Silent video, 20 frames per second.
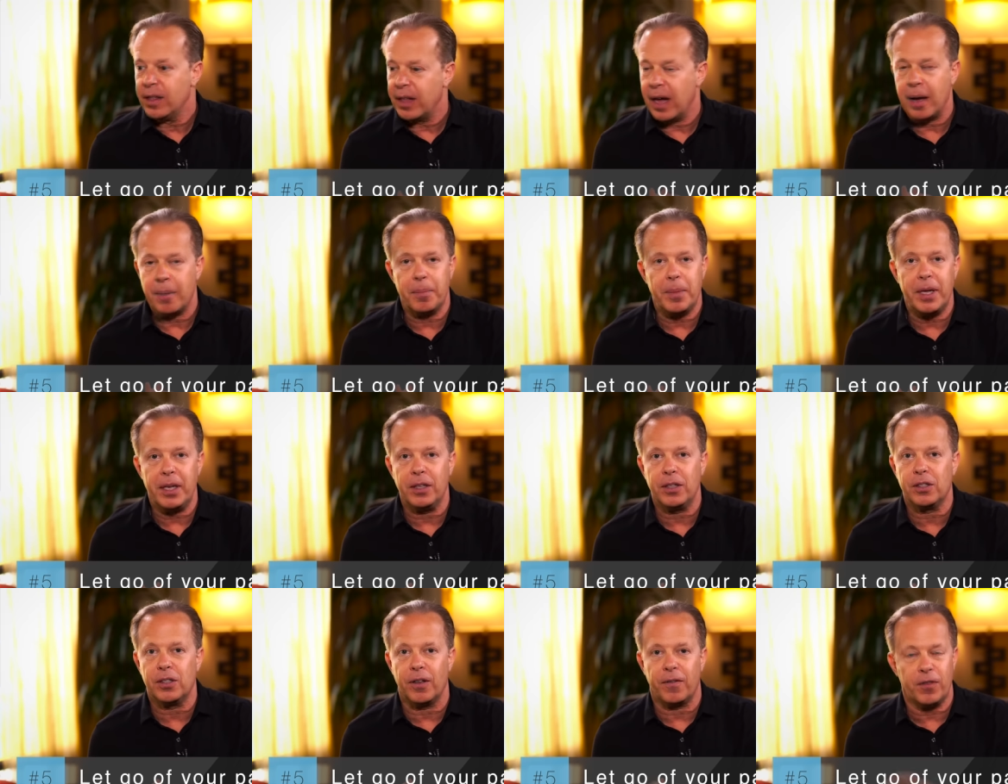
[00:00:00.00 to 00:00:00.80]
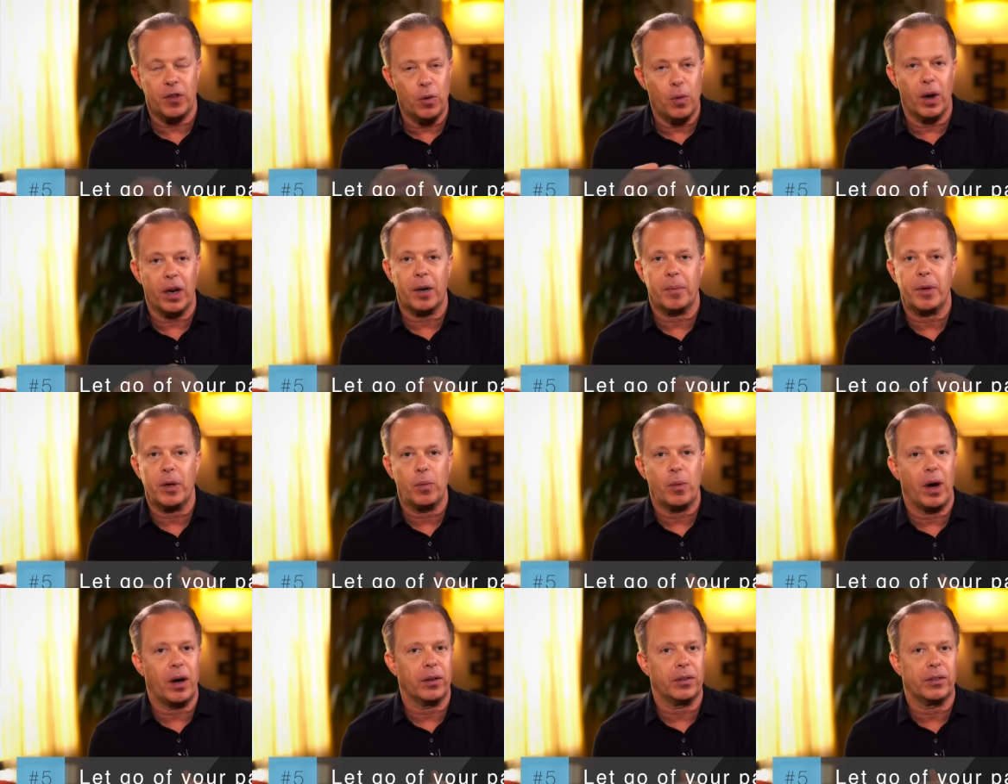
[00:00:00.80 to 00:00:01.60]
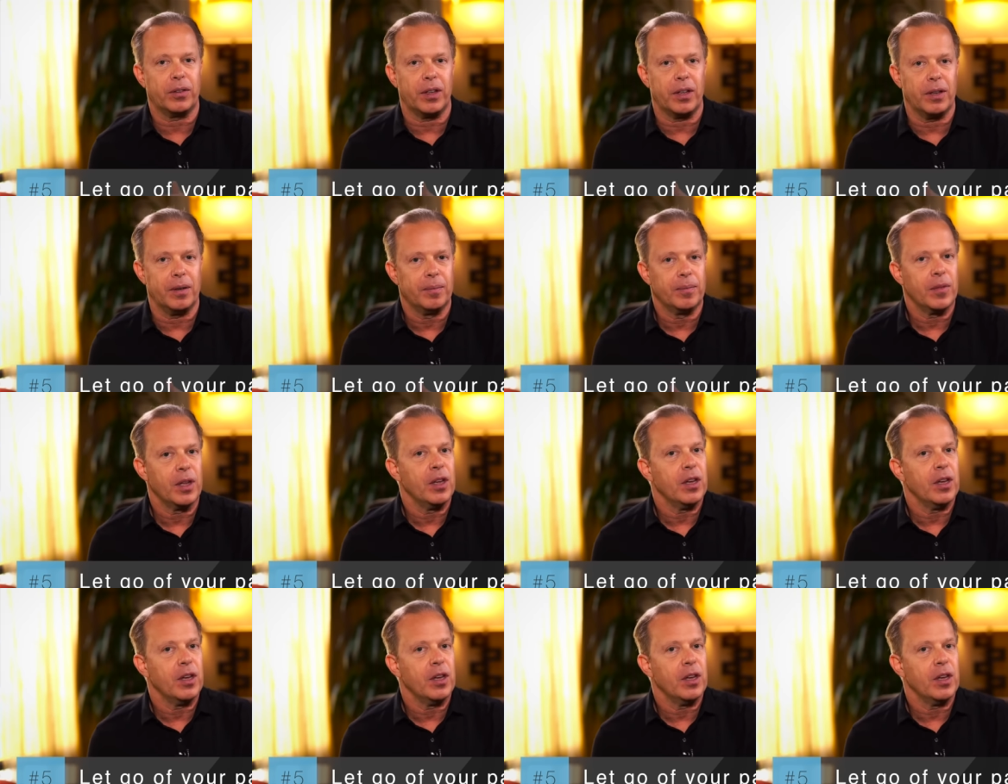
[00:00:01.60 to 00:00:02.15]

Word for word: That means if you want to be wealthy,